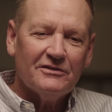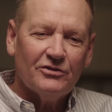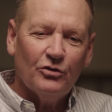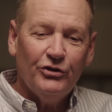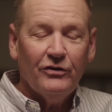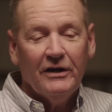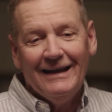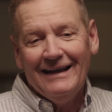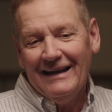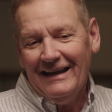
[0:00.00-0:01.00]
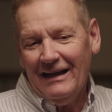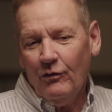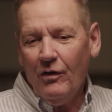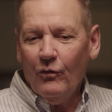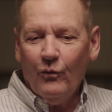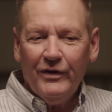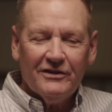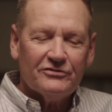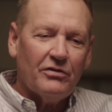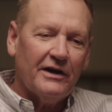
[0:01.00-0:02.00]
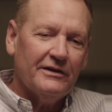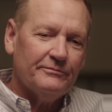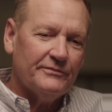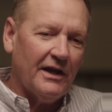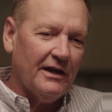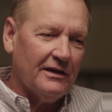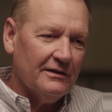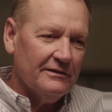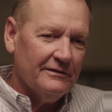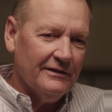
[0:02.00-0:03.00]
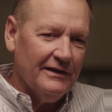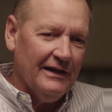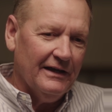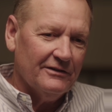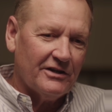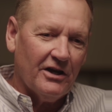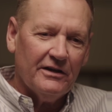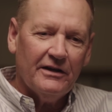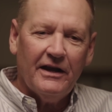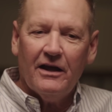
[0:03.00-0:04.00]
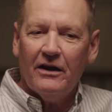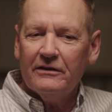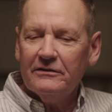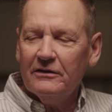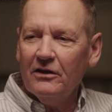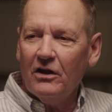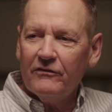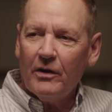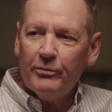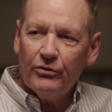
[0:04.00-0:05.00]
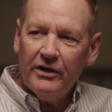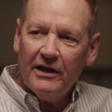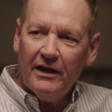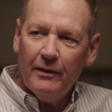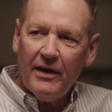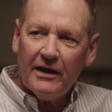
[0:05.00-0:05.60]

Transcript: So we just tried to take it in cutting down a lot of our pre-game